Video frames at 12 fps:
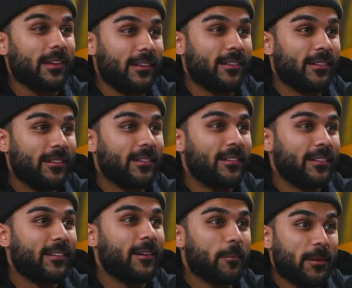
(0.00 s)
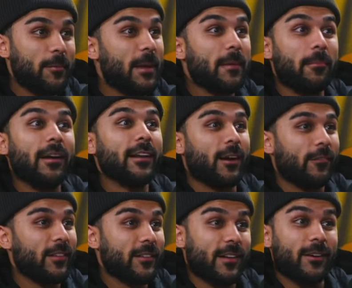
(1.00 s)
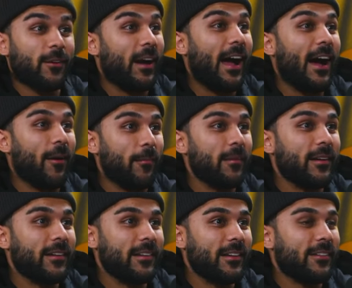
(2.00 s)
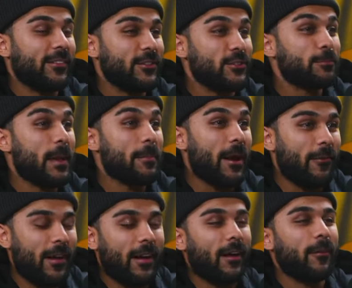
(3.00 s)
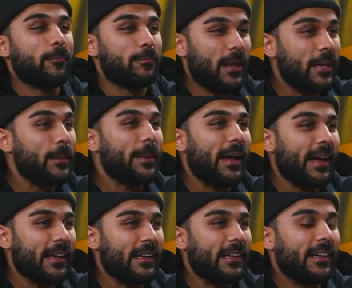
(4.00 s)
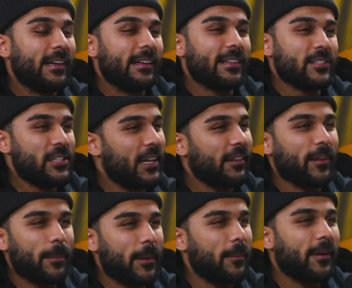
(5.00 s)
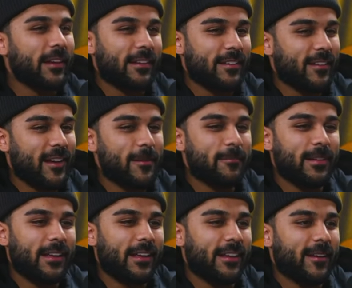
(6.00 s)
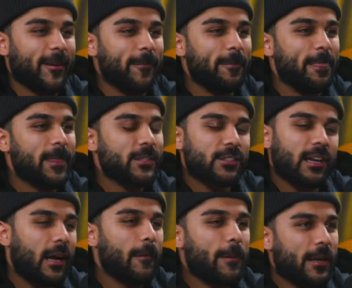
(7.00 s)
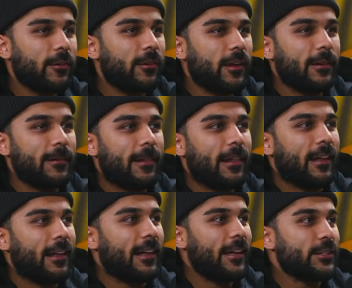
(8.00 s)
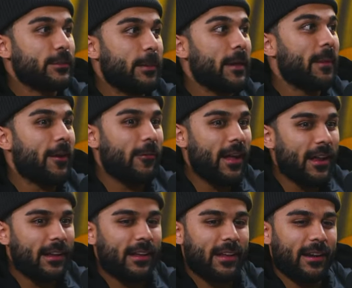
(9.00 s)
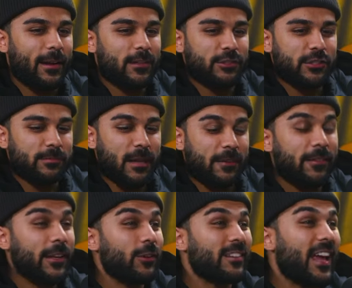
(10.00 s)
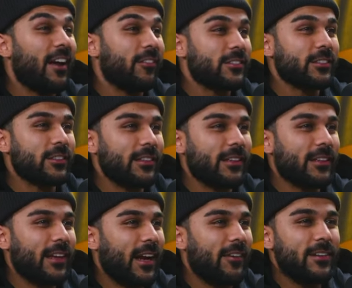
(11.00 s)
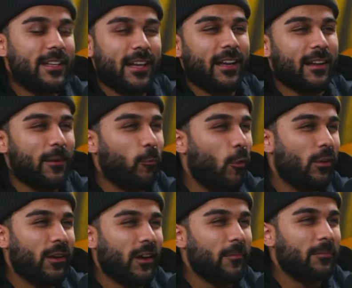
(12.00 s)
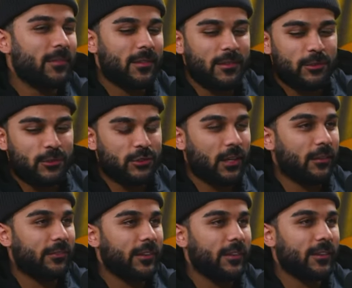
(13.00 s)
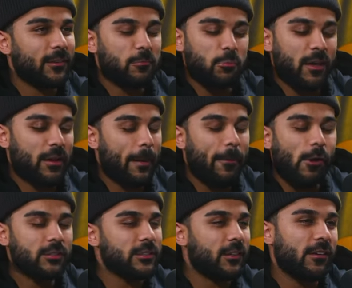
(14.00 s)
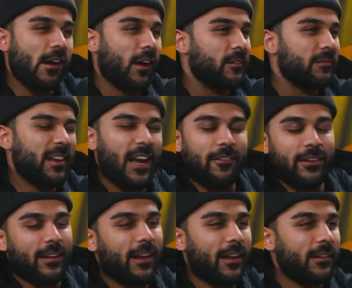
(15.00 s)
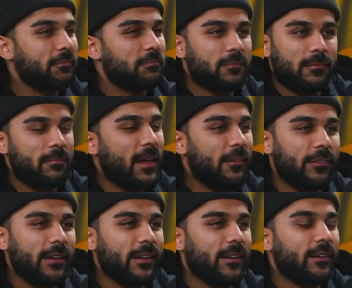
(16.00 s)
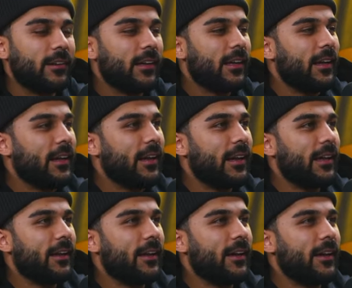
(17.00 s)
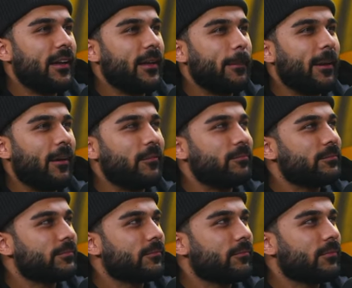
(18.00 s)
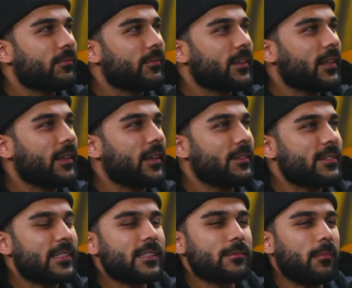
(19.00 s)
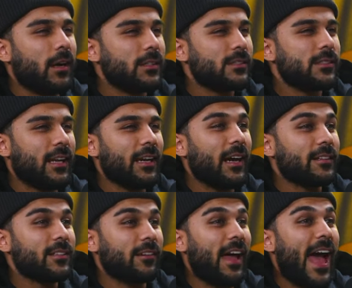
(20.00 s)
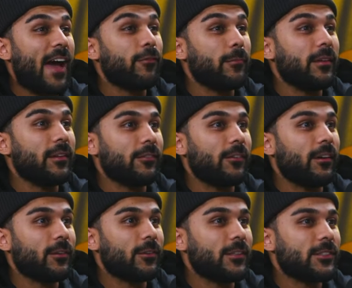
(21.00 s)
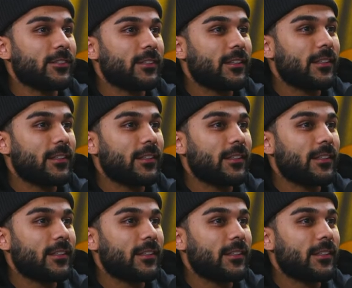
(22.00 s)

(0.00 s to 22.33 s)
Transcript: here. I'm gonna make money off this. I don't know how, but if mm. you hmm. just pay my rent, I'll pay you back. Because she had a little bit of money at the time, and um, She's like, oh, I'll pay your rent. And she paid my rent, and I just made videos every single day. Every day, woke up, shot a video. Whether I posted or not, every day, made a video. And uh, in about, I think it's six months, I got to half a million followers.